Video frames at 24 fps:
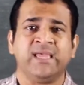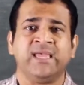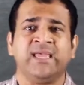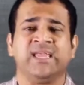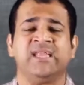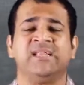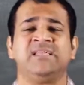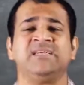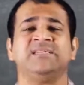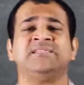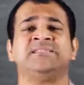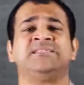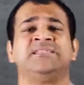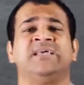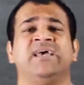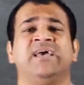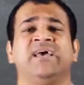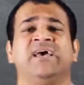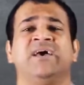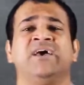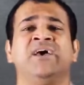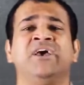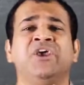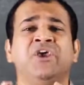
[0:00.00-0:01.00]
It is
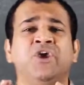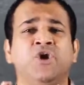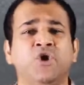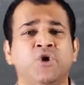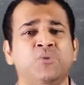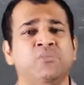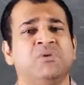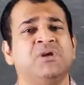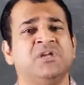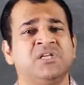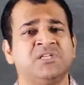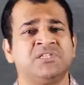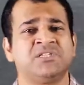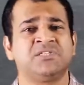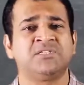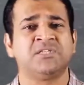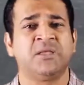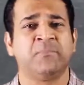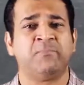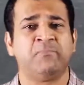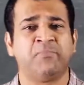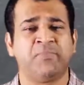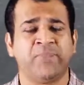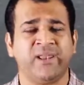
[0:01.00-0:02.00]
a humorous
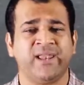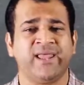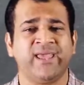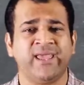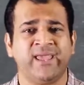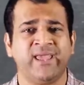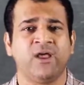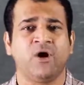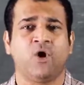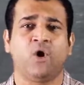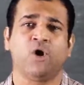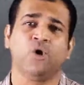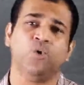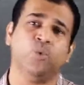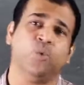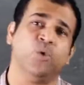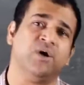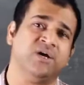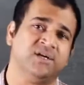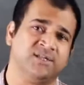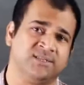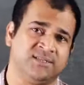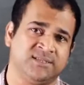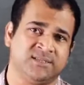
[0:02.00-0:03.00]
play on
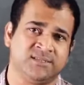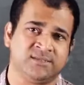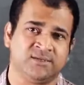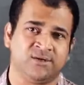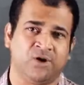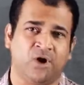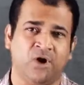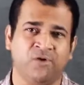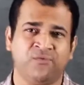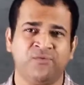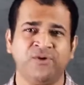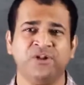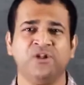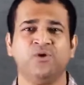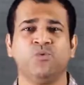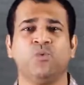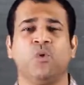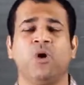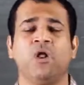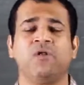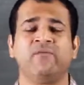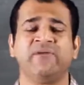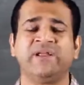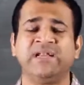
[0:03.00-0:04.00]
words, often
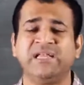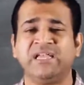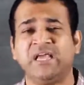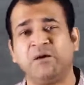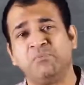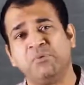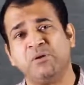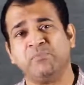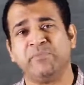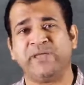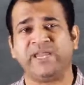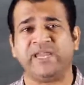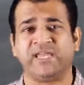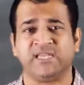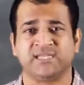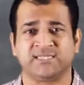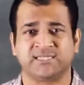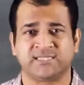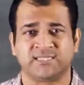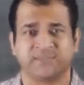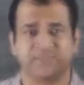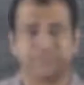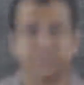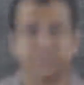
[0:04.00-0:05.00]
involving double meanings.